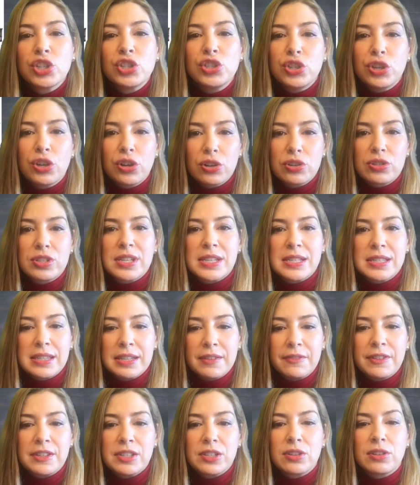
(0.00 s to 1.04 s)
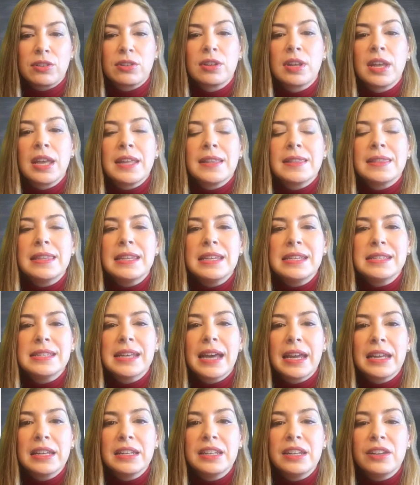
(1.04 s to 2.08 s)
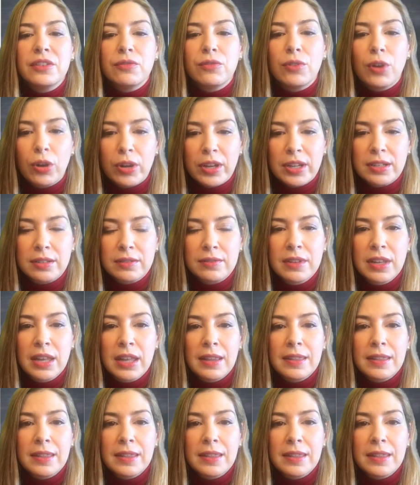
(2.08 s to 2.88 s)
George Stephenson designed the rocket,